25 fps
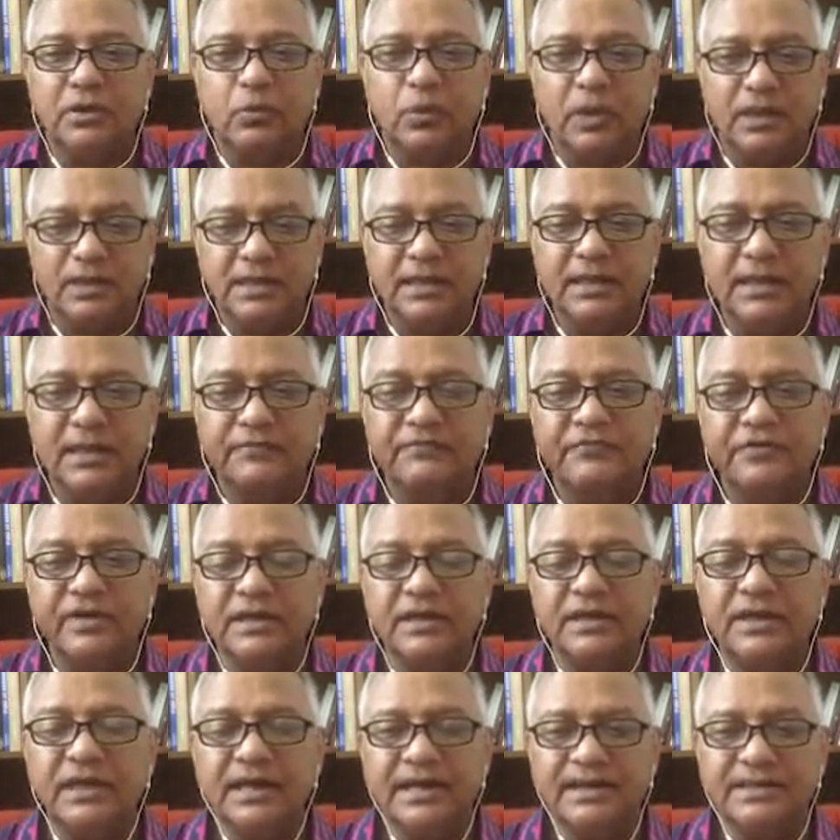one thing I've
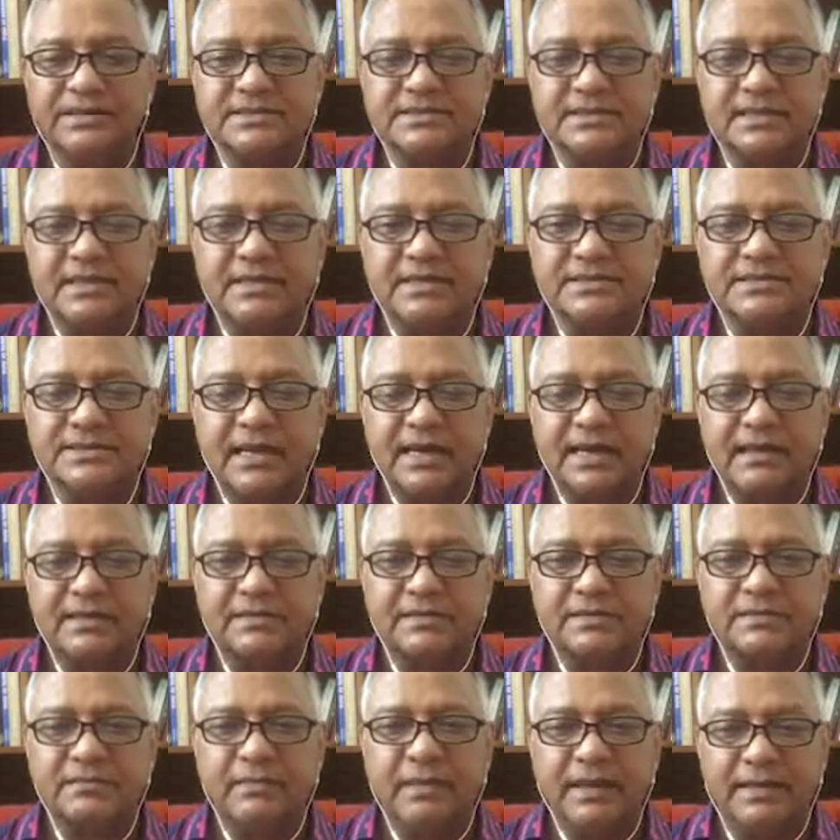realized is that
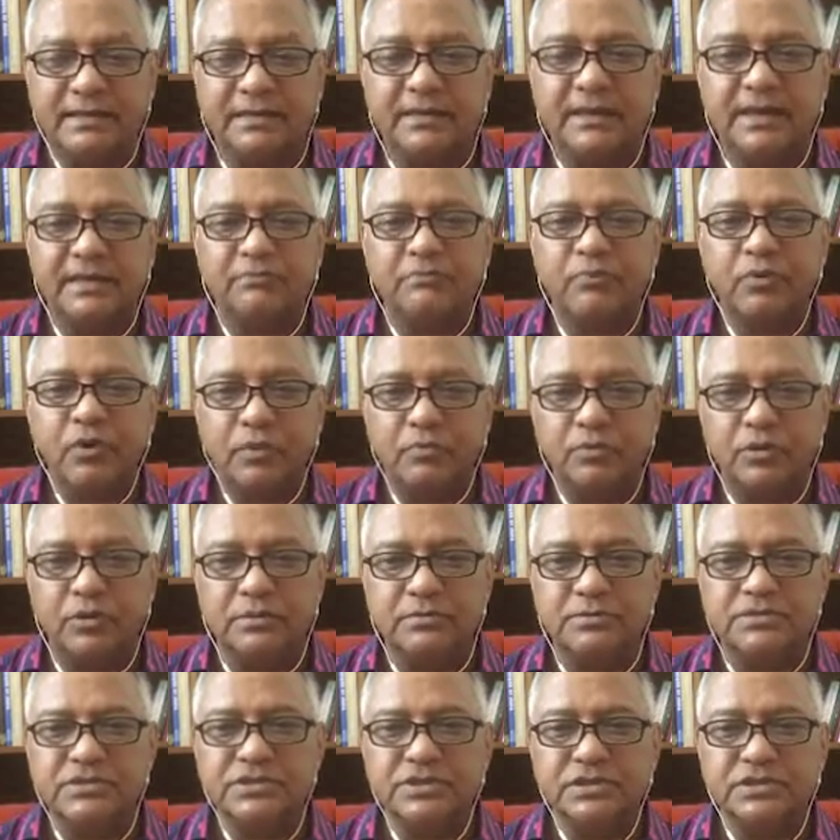mental health
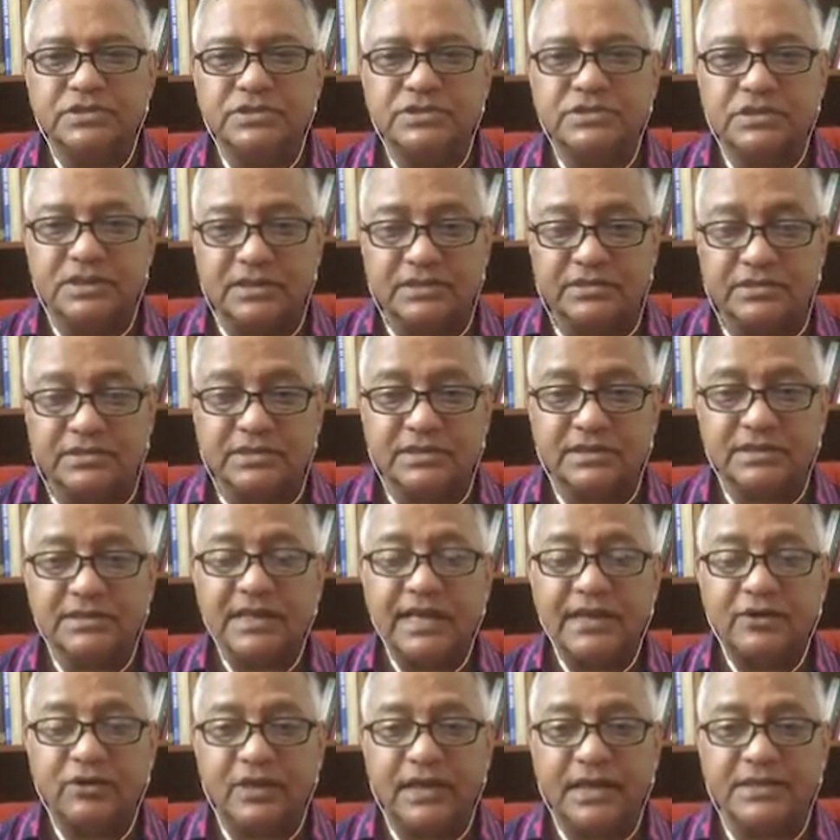problems in children
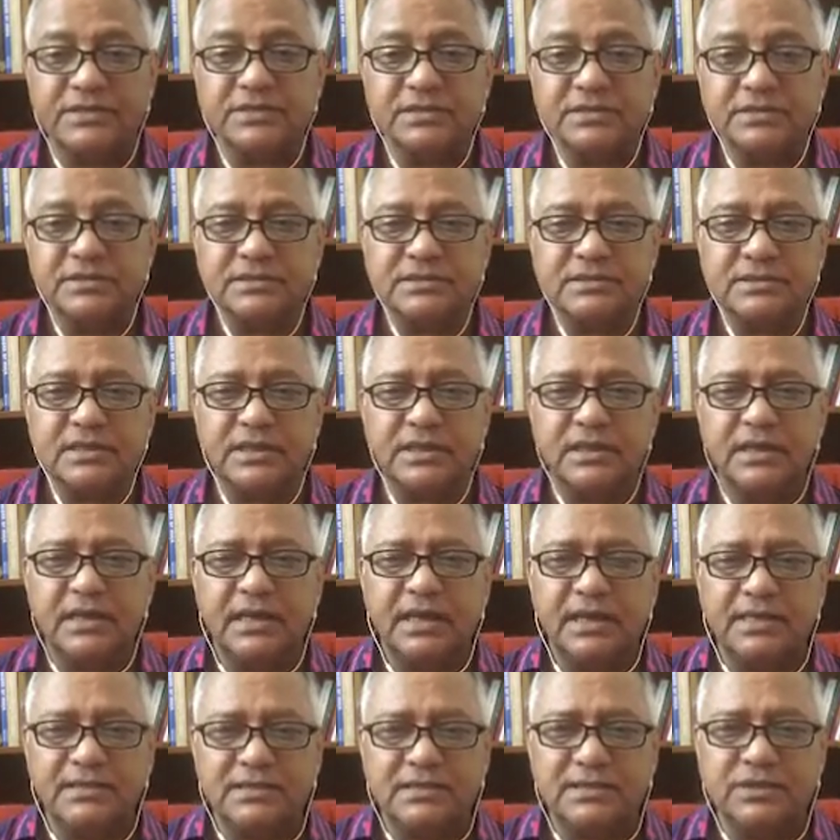and adolescents
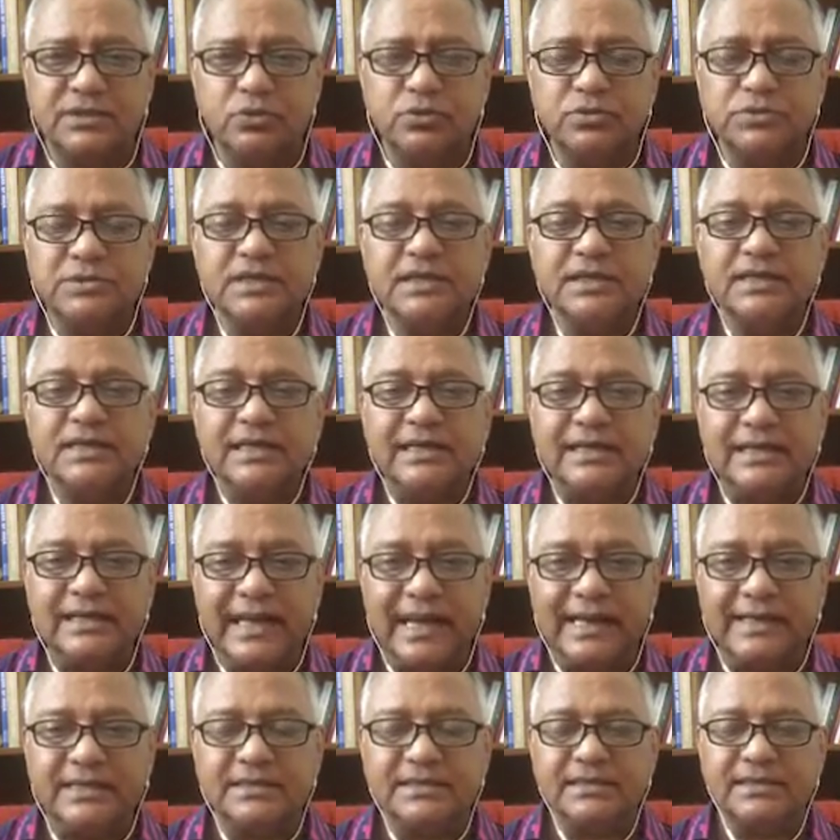is a hugely
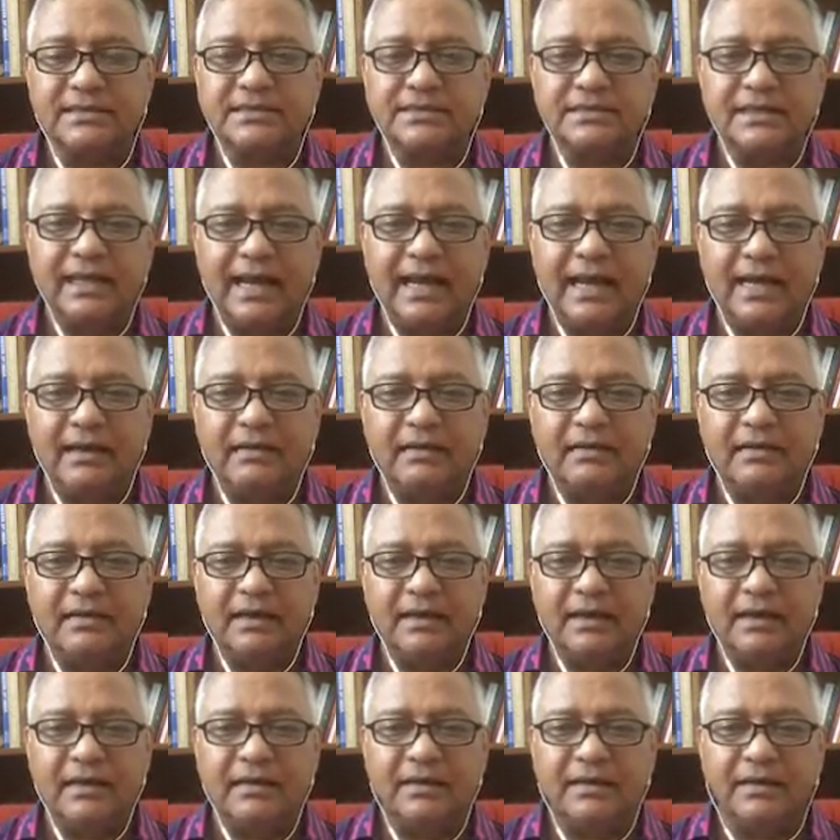neglected and
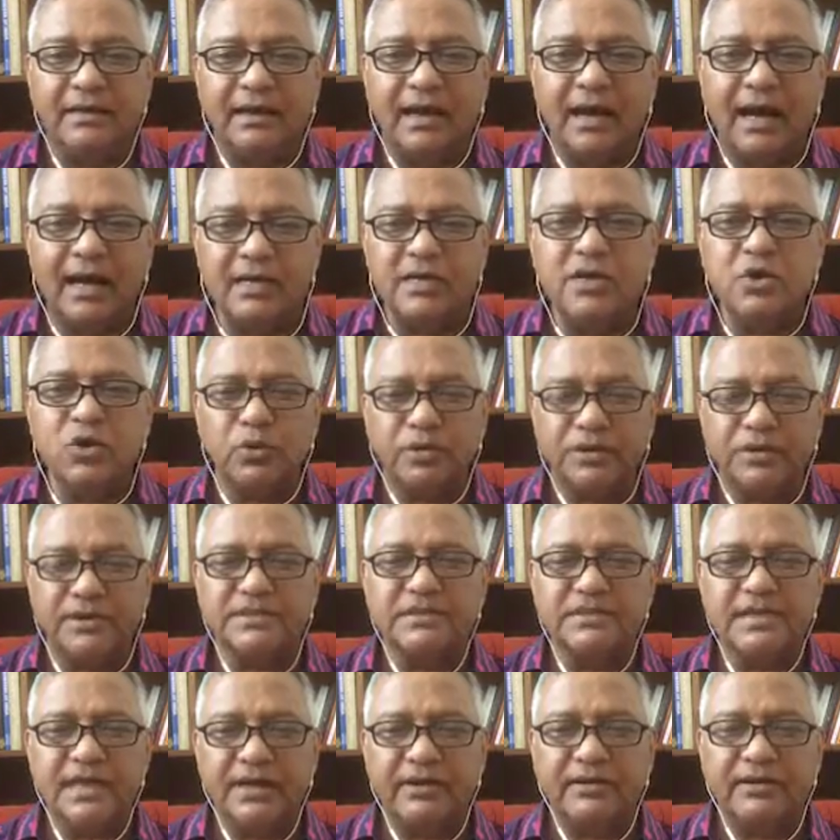
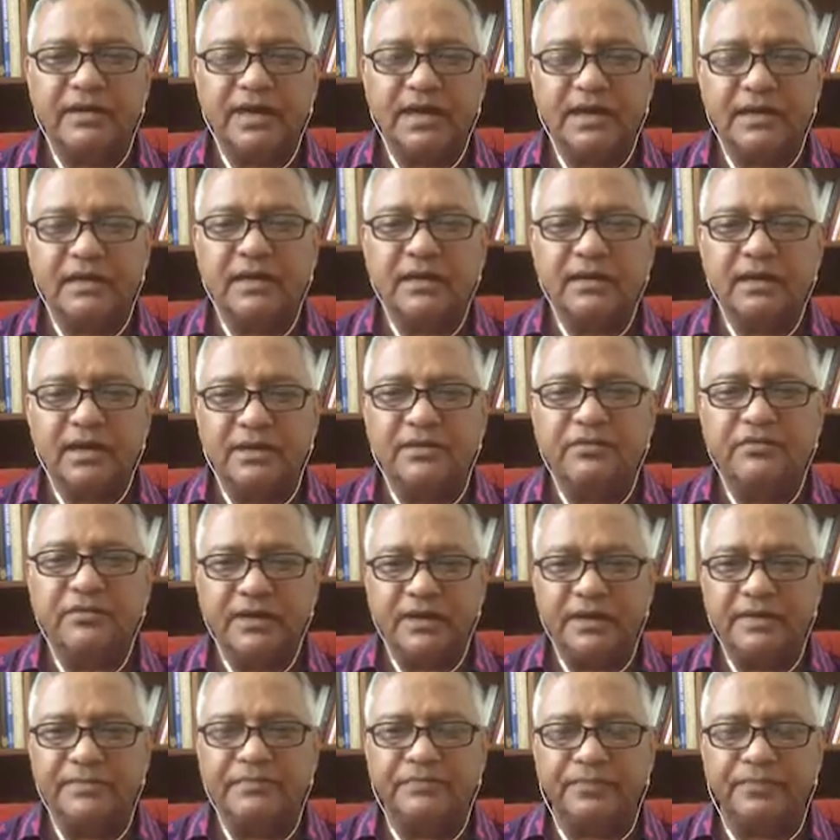unnoticed area in our country.